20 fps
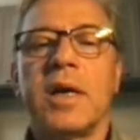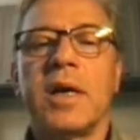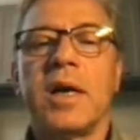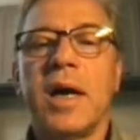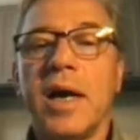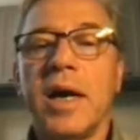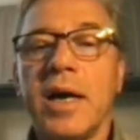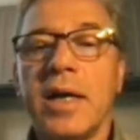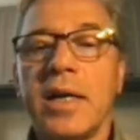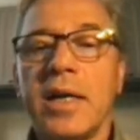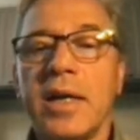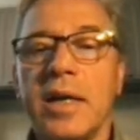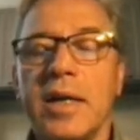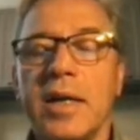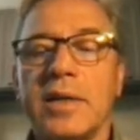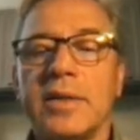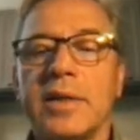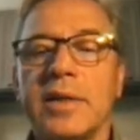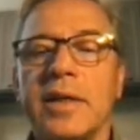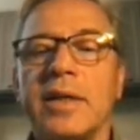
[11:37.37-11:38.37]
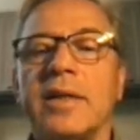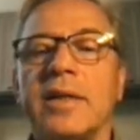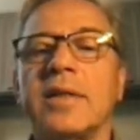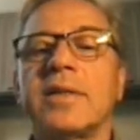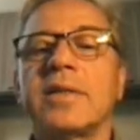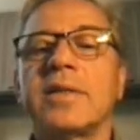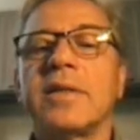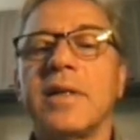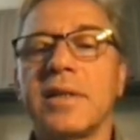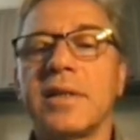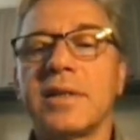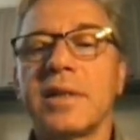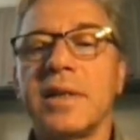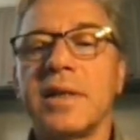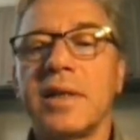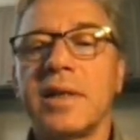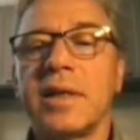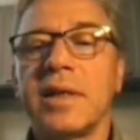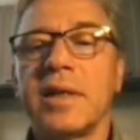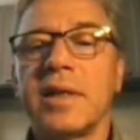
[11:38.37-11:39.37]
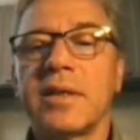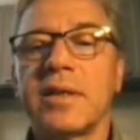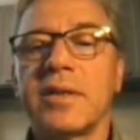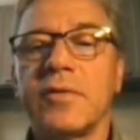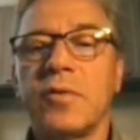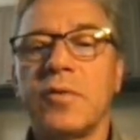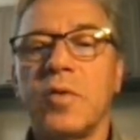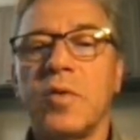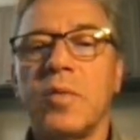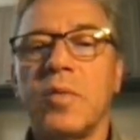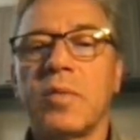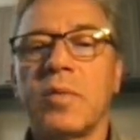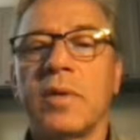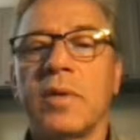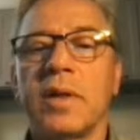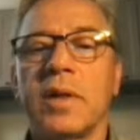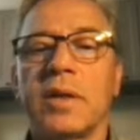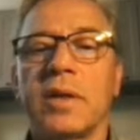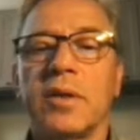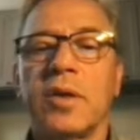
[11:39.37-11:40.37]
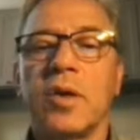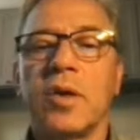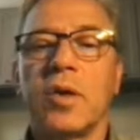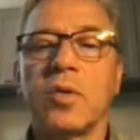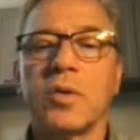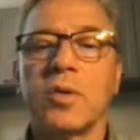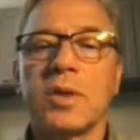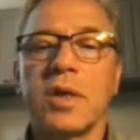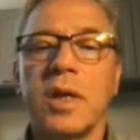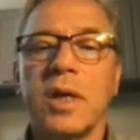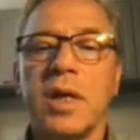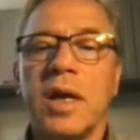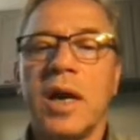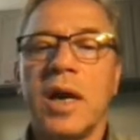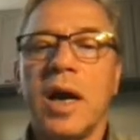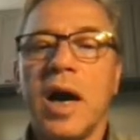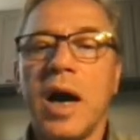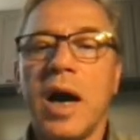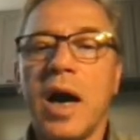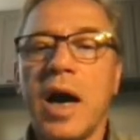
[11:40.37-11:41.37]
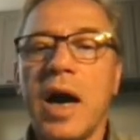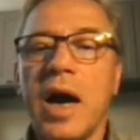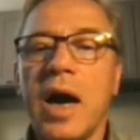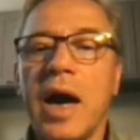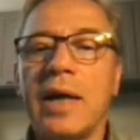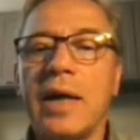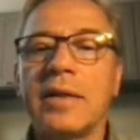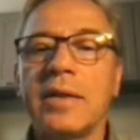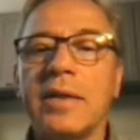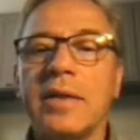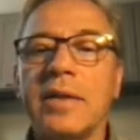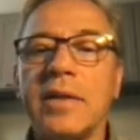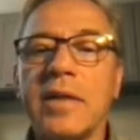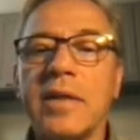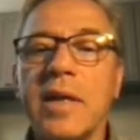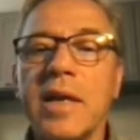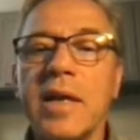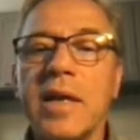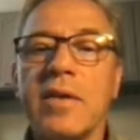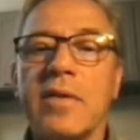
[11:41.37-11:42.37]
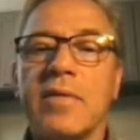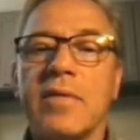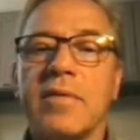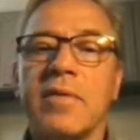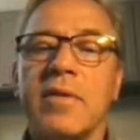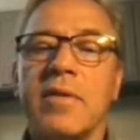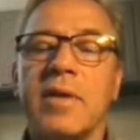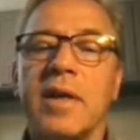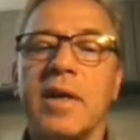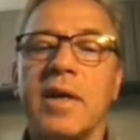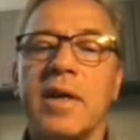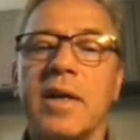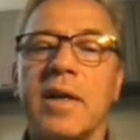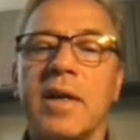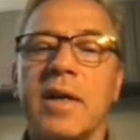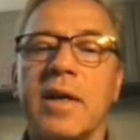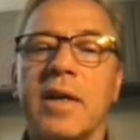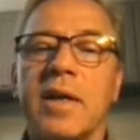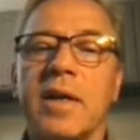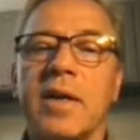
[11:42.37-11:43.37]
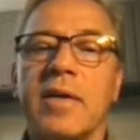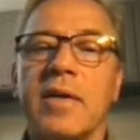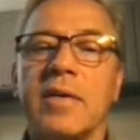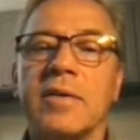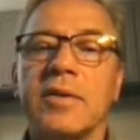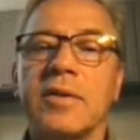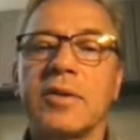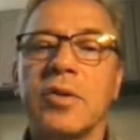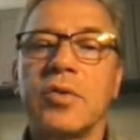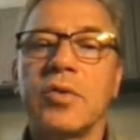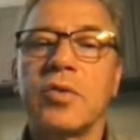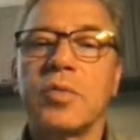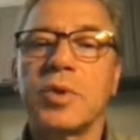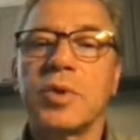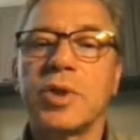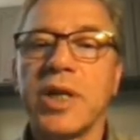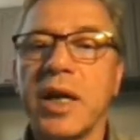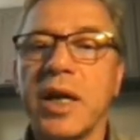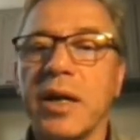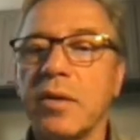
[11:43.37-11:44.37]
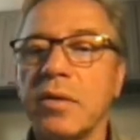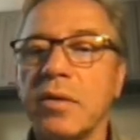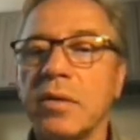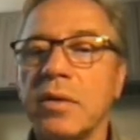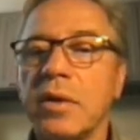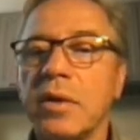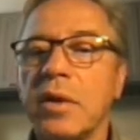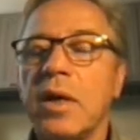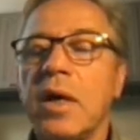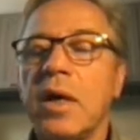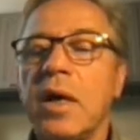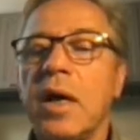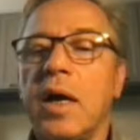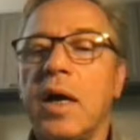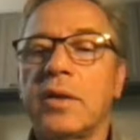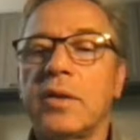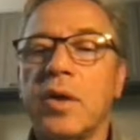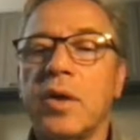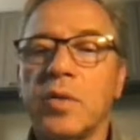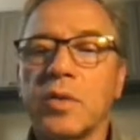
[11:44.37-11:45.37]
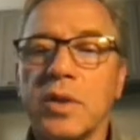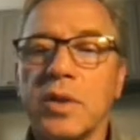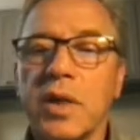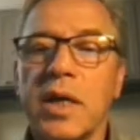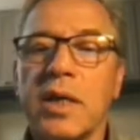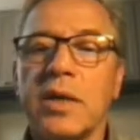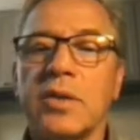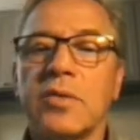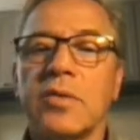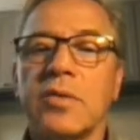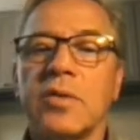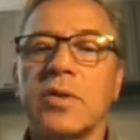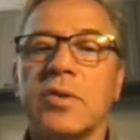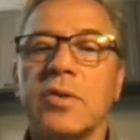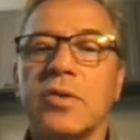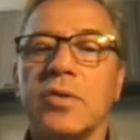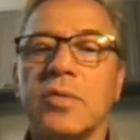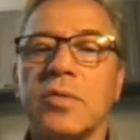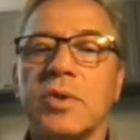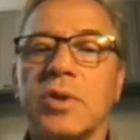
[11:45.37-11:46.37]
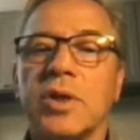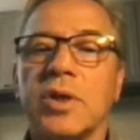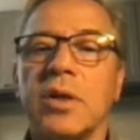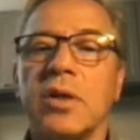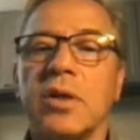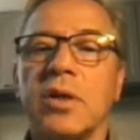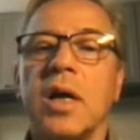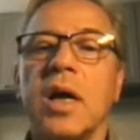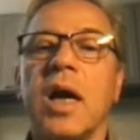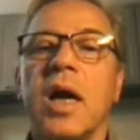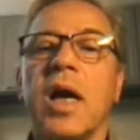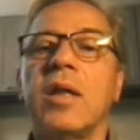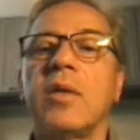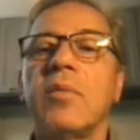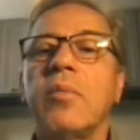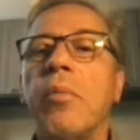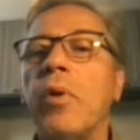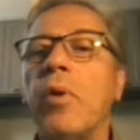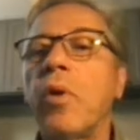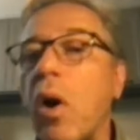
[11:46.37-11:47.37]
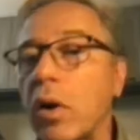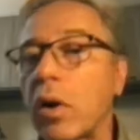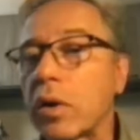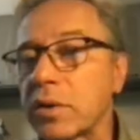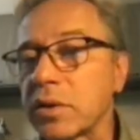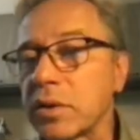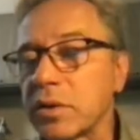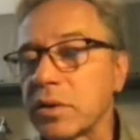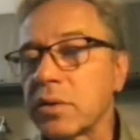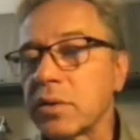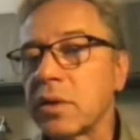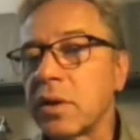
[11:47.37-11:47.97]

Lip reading: ionized, and it's this ionized form that goes underneath the sodium channel and goes into the sodium channel and blocks